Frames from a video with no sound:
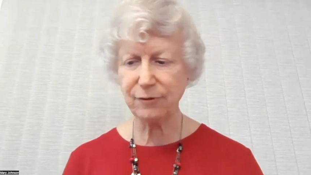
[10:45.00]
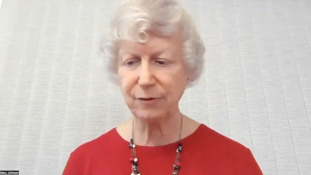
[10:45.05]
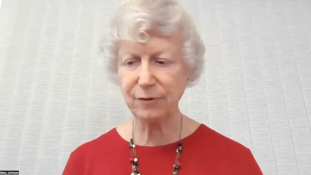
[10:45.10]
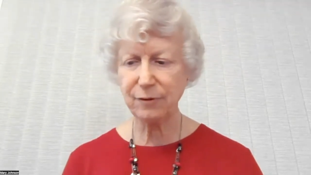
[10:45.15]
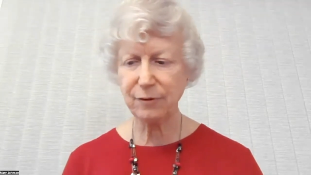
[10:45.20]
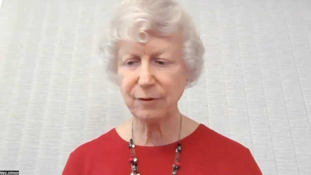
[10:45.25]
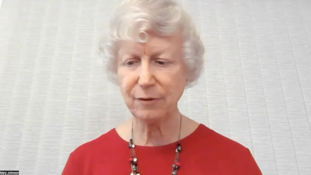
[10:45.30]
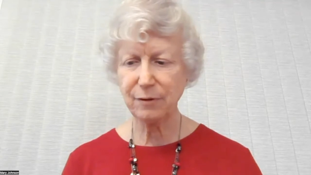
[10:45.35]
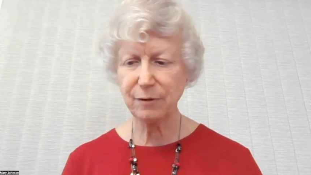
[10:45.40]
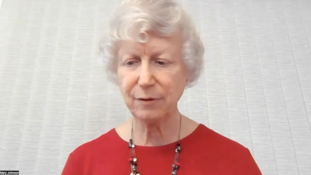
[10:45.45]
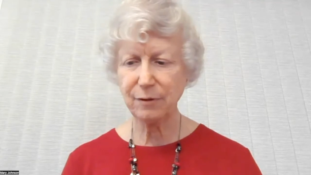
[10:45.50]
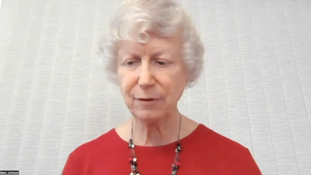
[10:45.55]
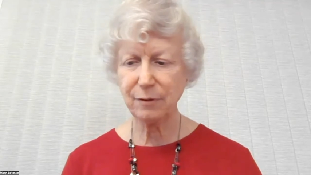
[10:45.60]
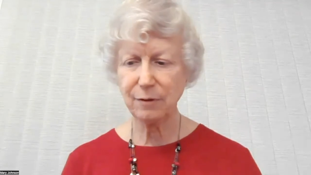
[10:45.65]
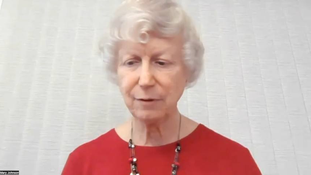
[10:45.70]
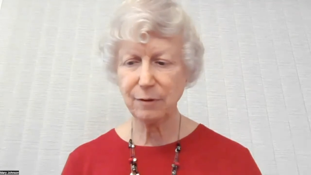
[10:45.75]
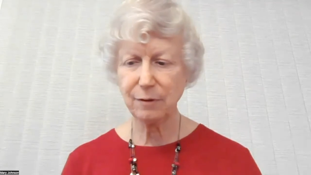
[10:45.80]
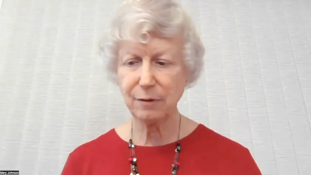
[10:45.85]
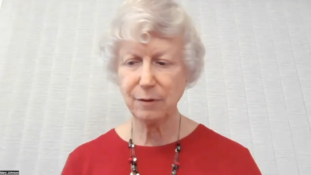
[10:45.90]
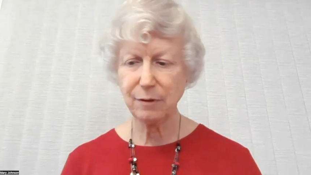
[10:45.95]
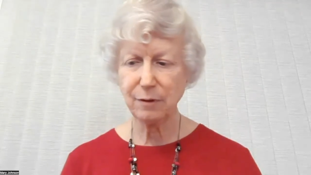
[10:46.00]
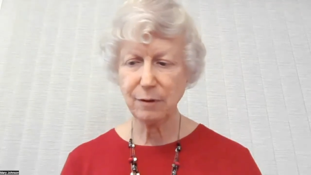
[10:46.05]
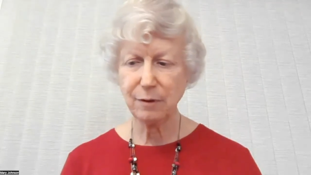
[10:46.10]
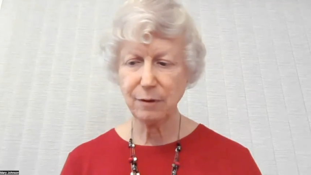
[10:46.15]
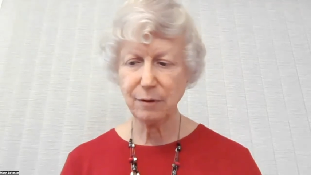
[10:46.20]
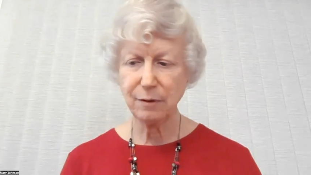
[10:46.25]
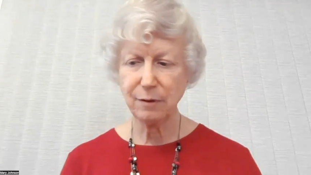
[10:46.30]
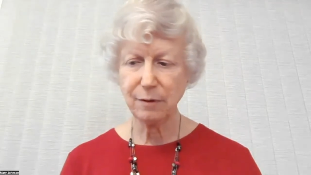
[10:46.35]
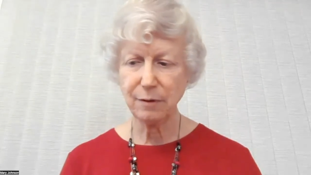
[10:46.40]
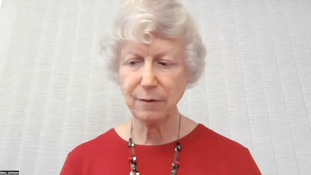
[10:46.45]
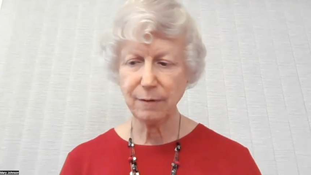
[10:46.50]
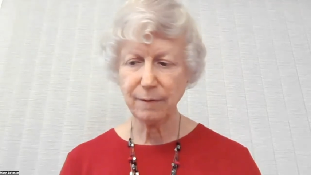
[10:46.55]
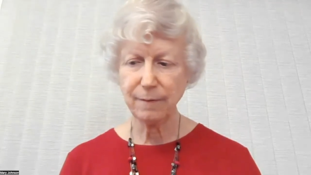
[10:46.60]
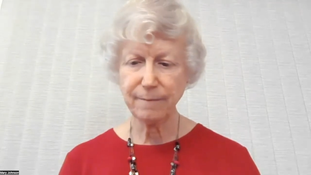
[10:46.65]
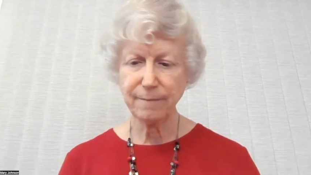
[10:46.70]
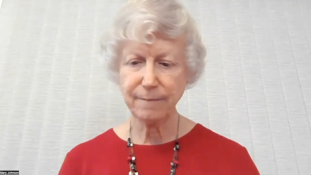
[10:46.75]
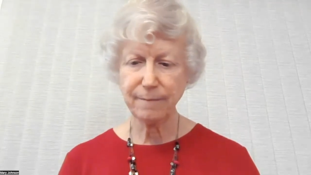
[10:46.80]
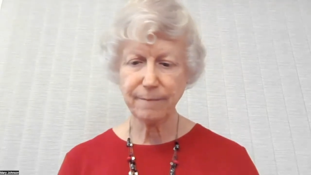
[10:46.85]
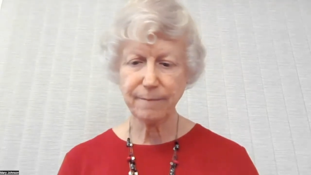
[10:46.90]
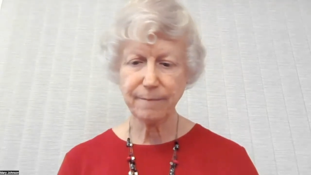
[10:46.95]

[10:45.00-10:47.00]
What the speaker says: Nobody speaks.